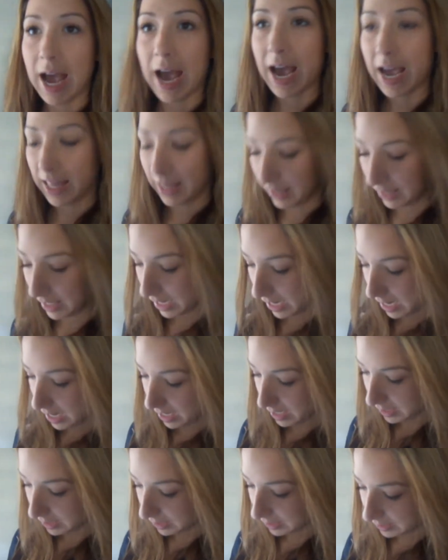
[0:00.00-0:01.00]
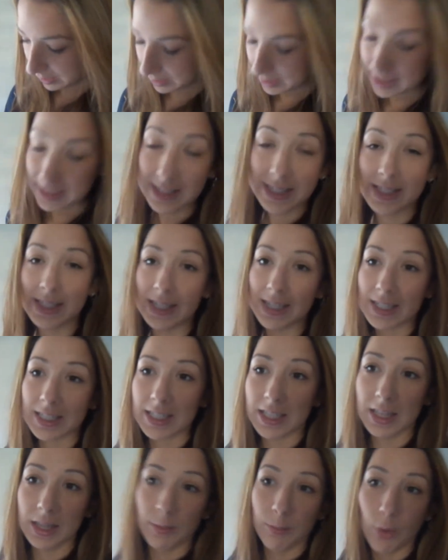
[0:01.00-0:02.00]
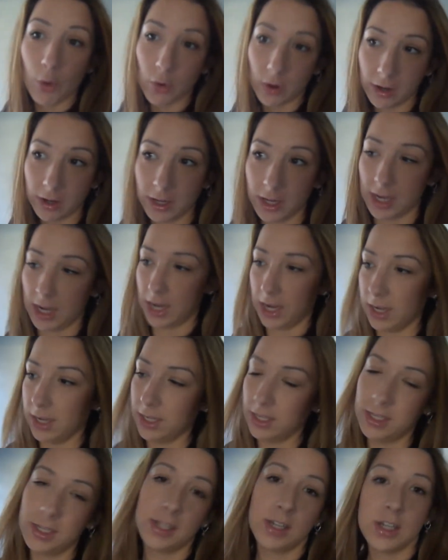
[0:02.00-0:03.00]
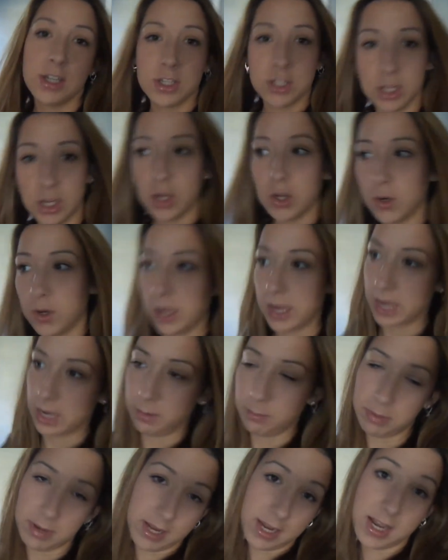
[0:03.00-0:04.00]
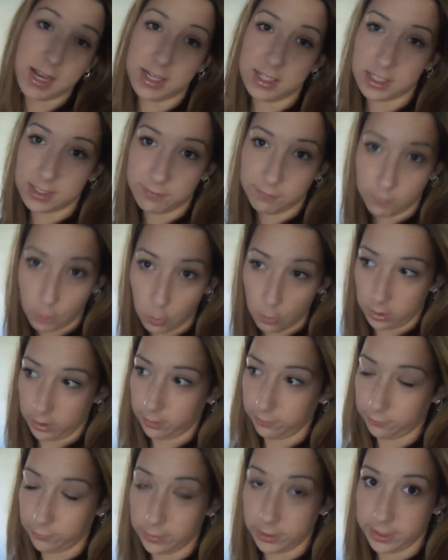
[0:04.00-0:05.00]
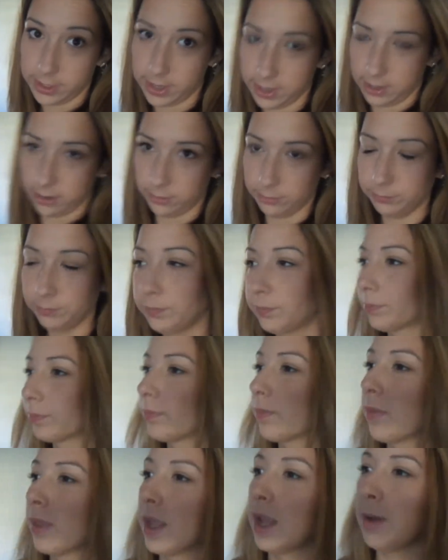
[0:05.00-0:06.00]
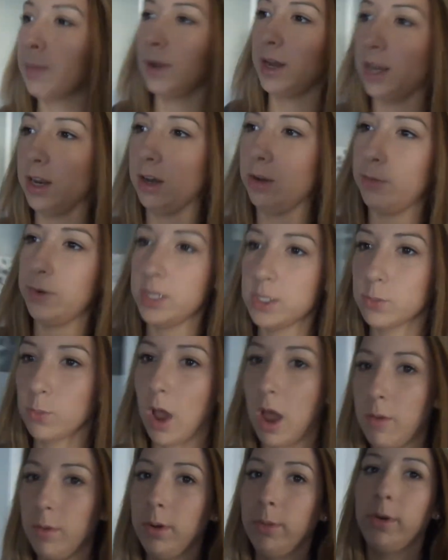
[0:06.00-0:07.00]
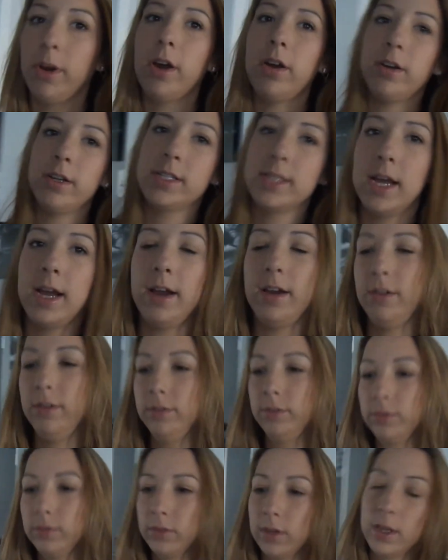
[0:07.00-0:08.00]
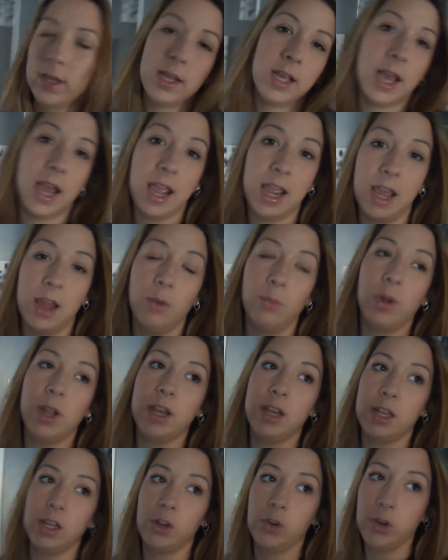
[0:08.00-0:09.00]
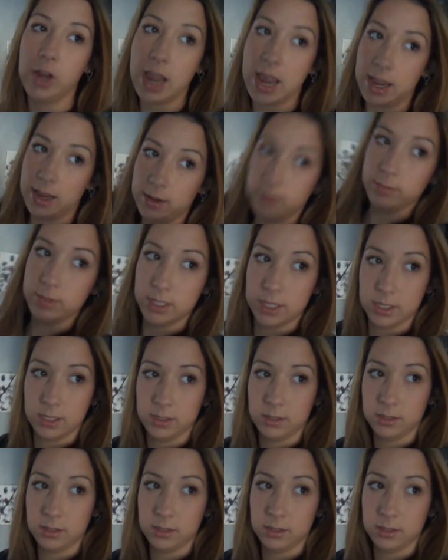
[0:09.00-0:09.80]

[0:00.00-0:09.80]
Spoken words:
at like 6 in the morning to go get a PS4 for Yan. But anyways, while we were out of town, I had went and grabbed